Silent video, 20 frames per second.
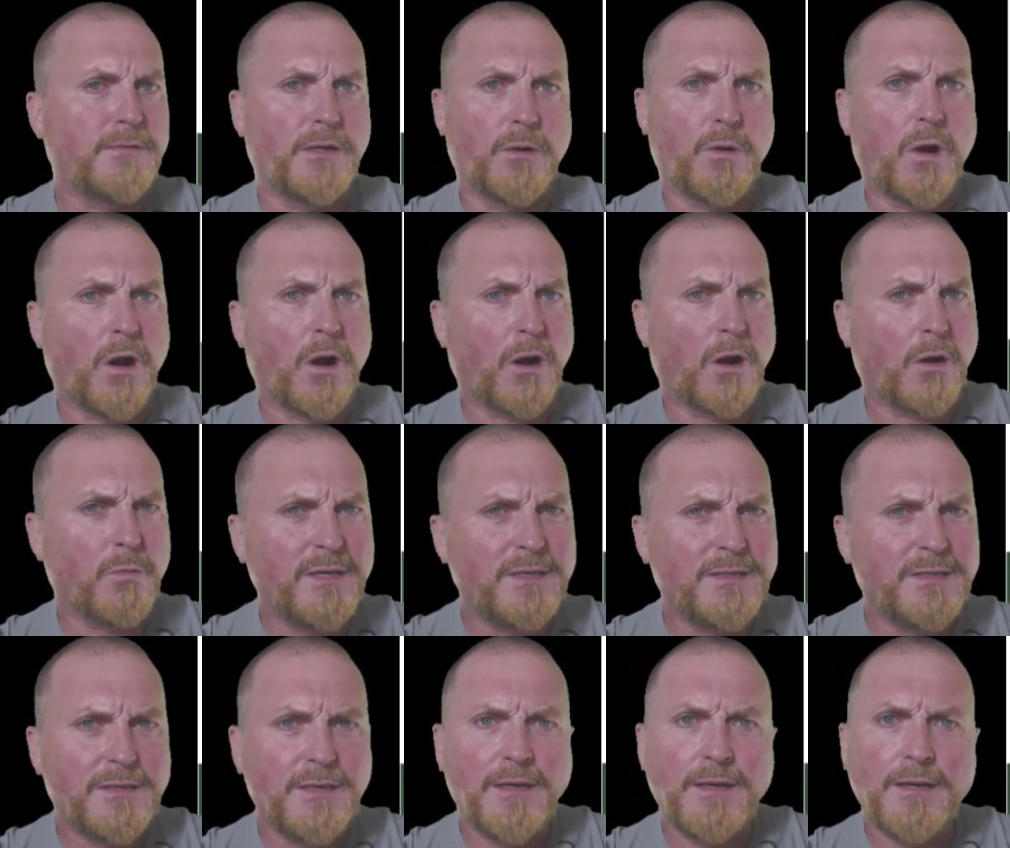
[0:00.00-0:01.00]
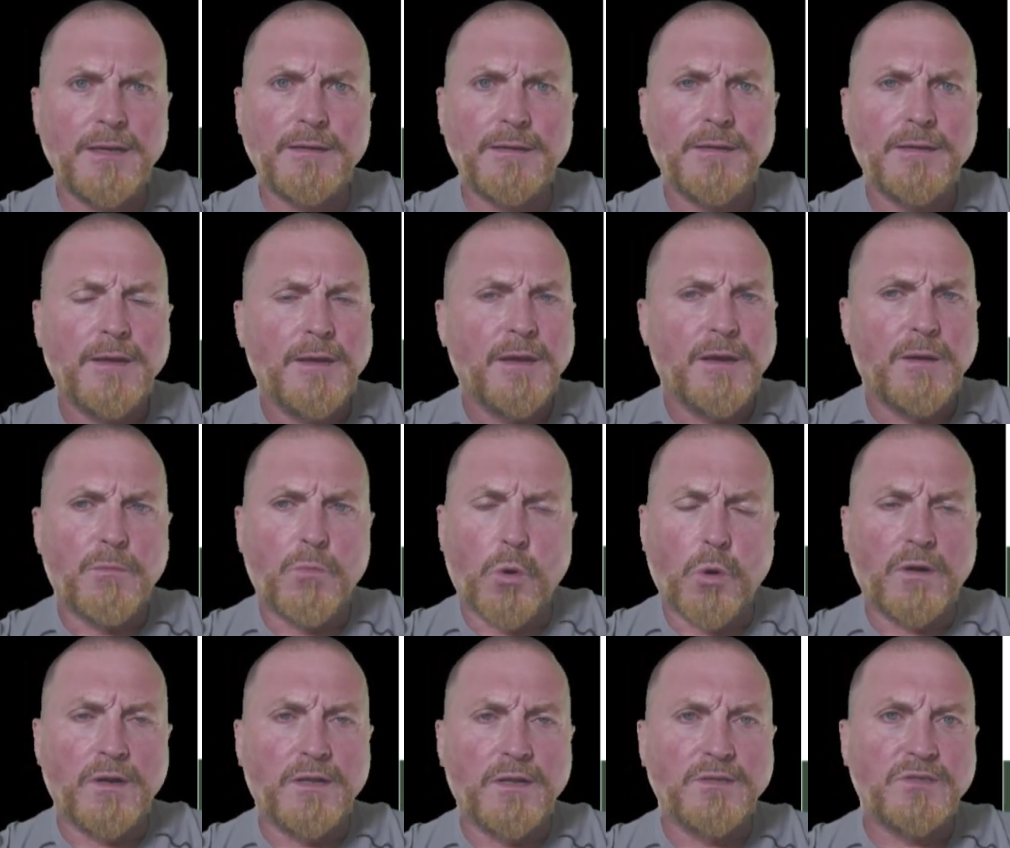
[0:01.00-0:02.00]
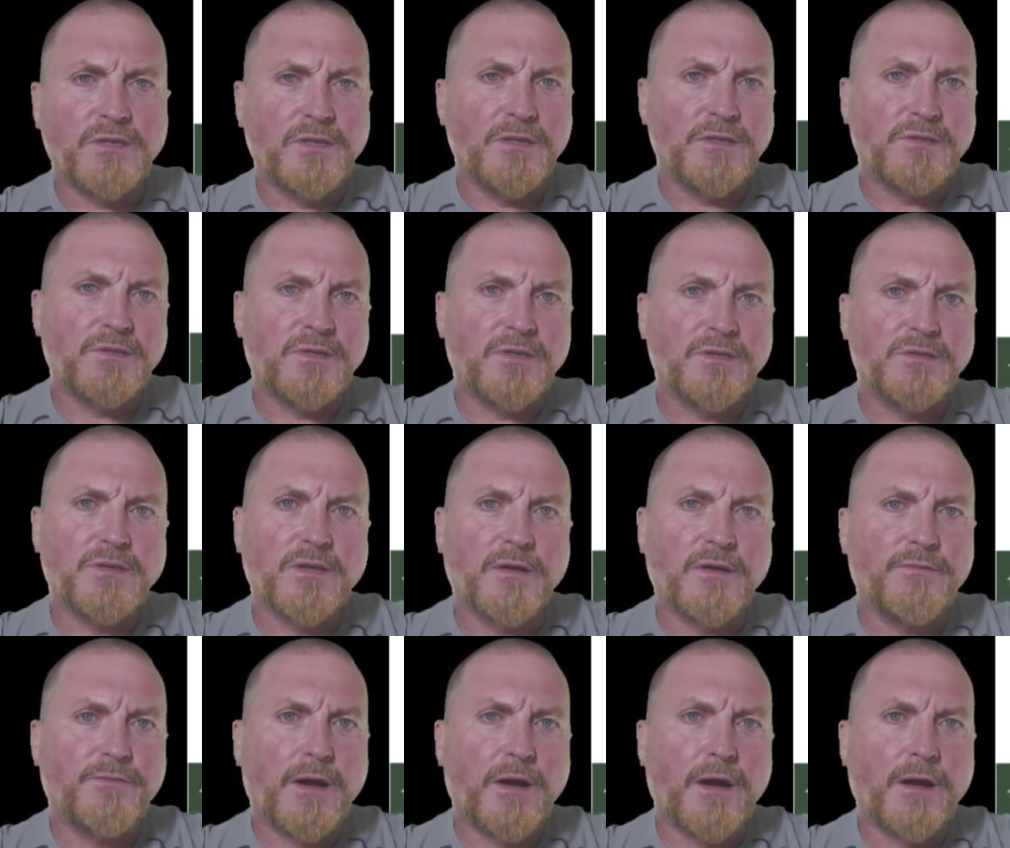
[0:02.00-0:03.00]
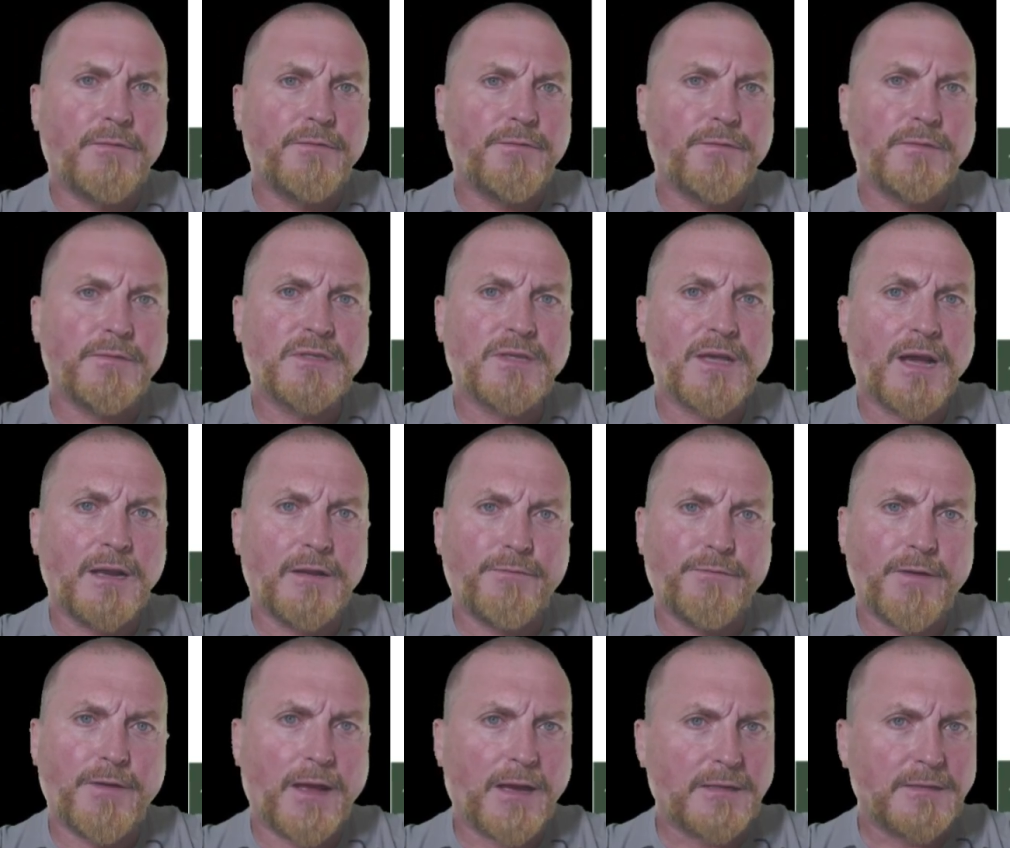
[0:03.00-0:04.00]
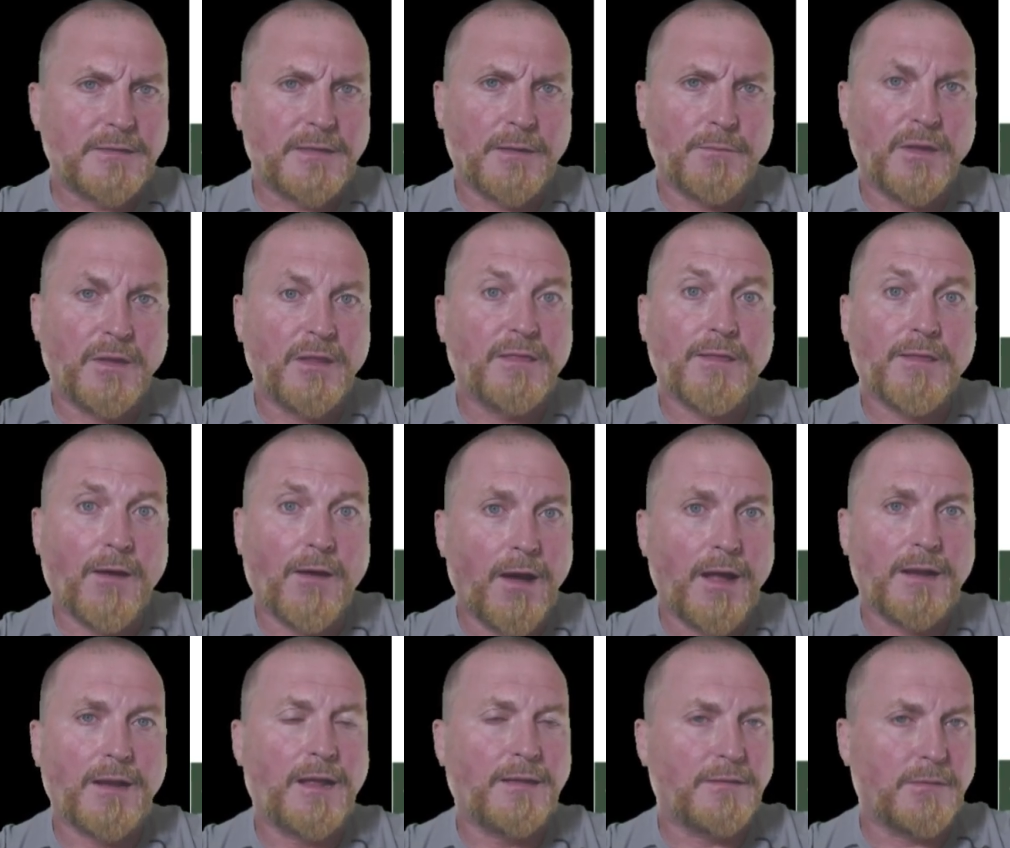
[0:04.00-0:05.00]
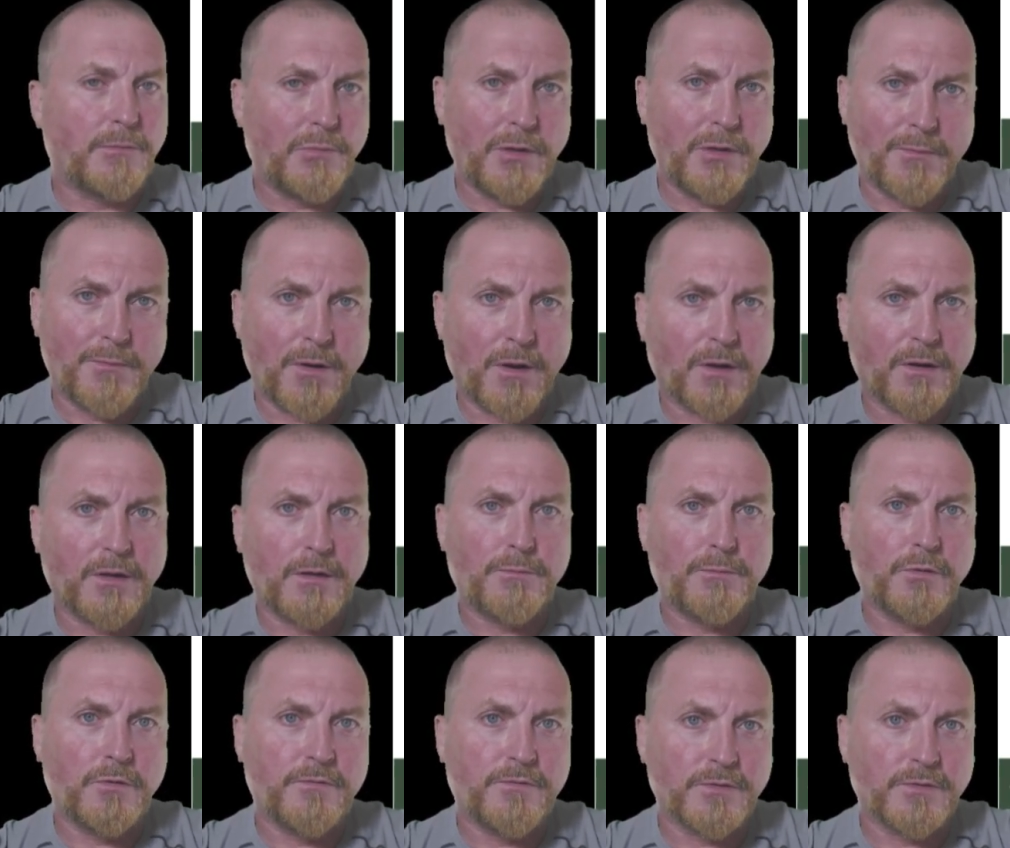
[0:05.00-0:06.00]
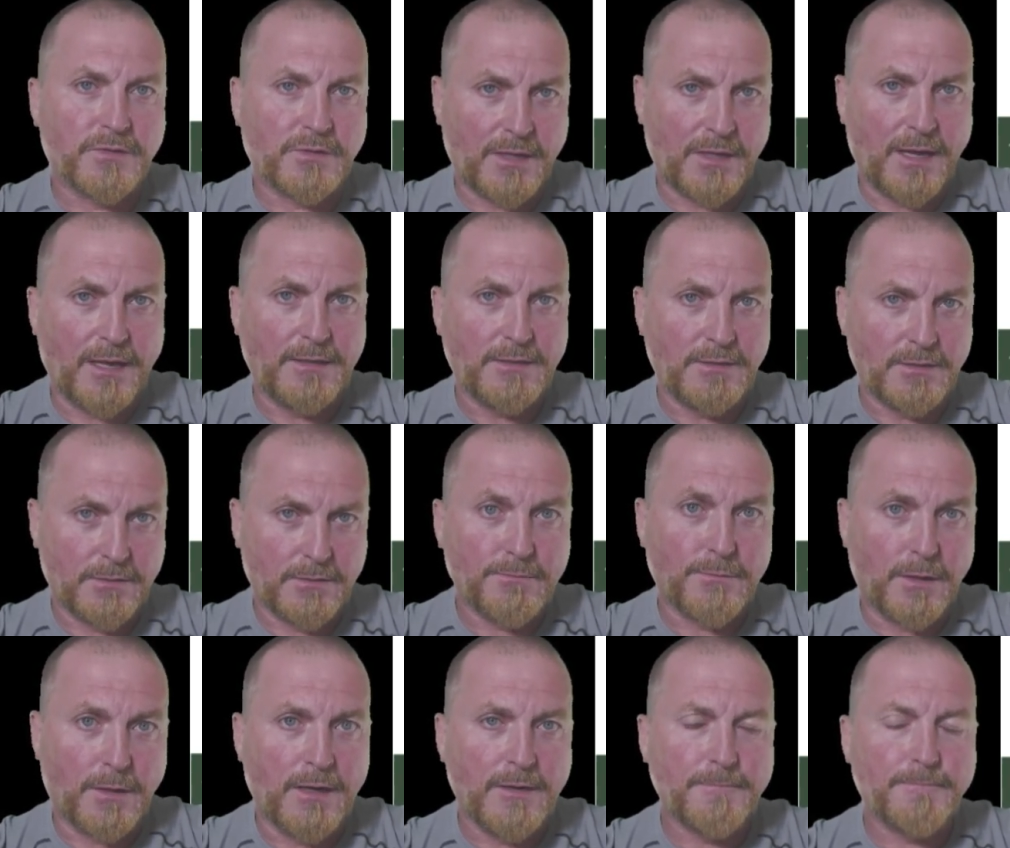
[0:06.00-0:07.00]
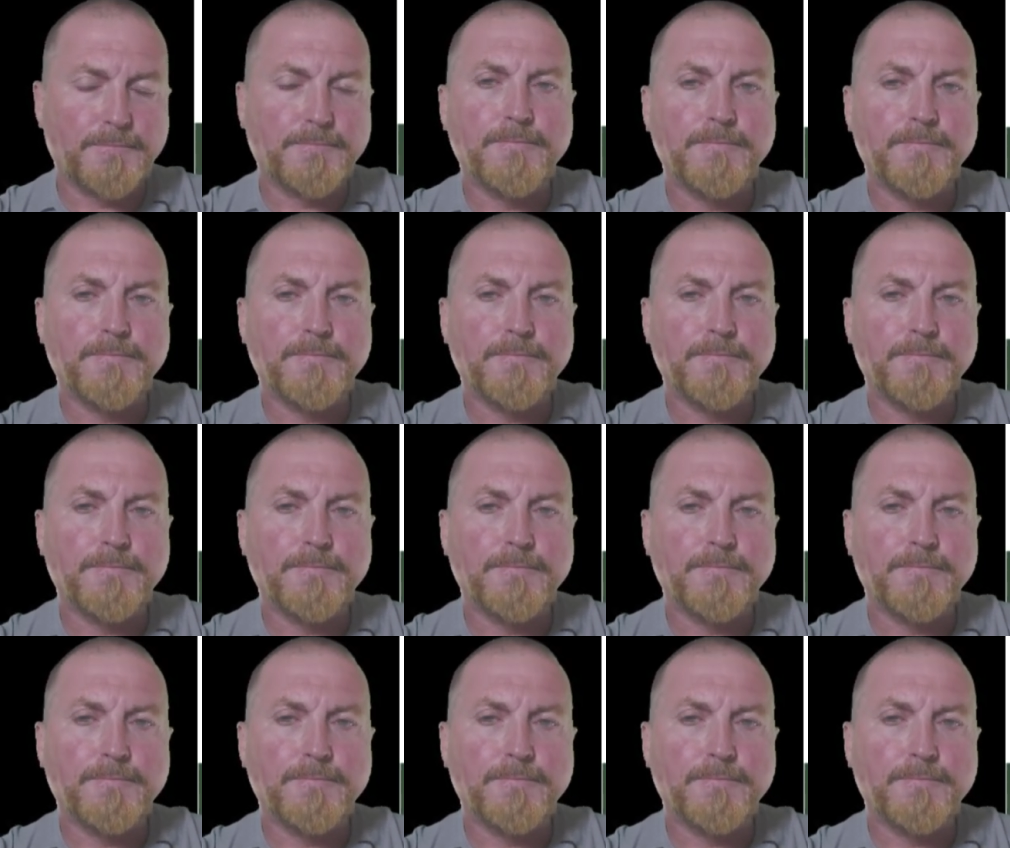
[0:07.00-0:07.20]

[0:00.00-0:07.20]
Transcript: Are we seeing more incidences of side effects than we thought at the pre-market approval stage, right?